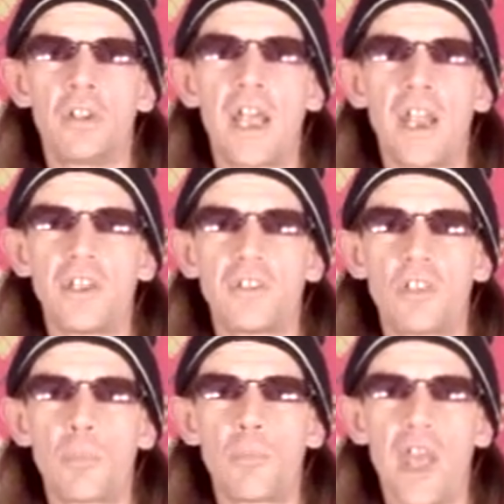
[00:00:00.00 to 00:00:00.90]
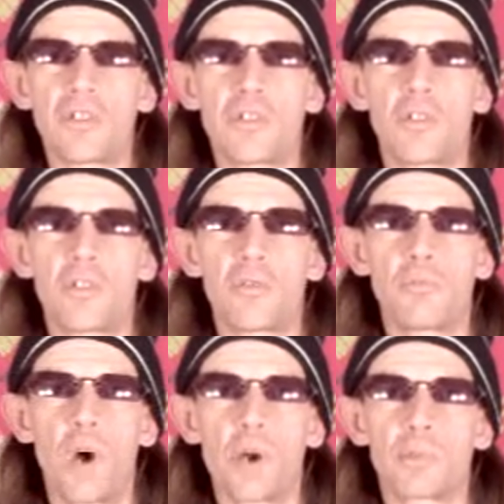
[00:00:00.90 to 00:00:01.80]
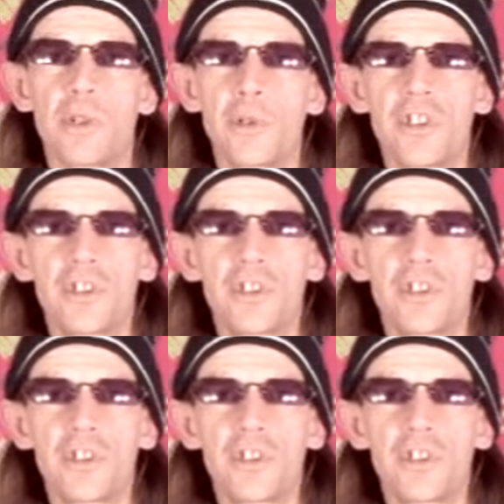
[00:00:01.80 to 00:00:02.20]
that is the master of puppets.